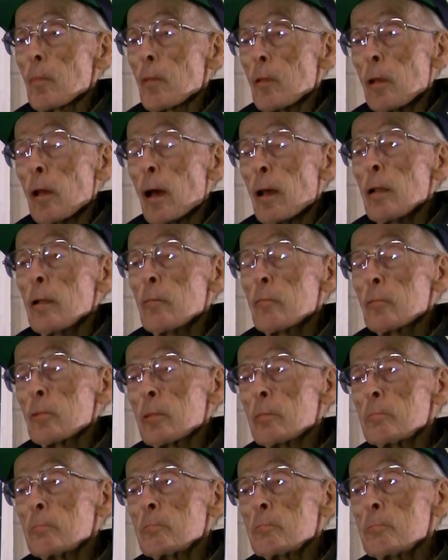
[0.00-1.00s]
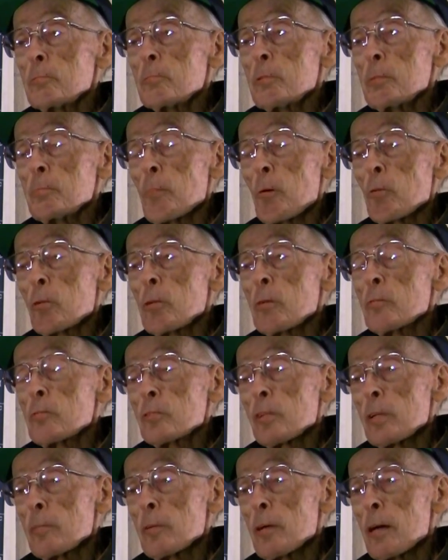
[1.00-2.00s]
Yeah, I live with her. We both live in
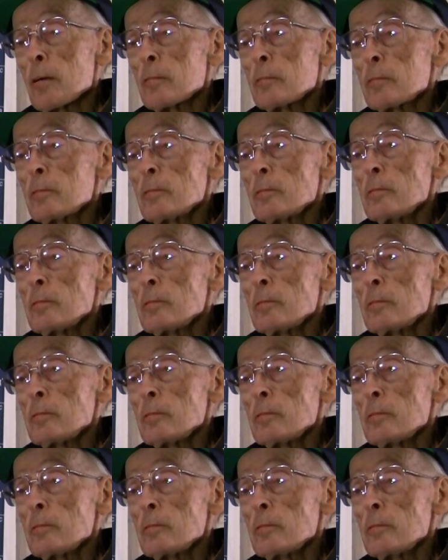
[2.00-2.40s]
the same house.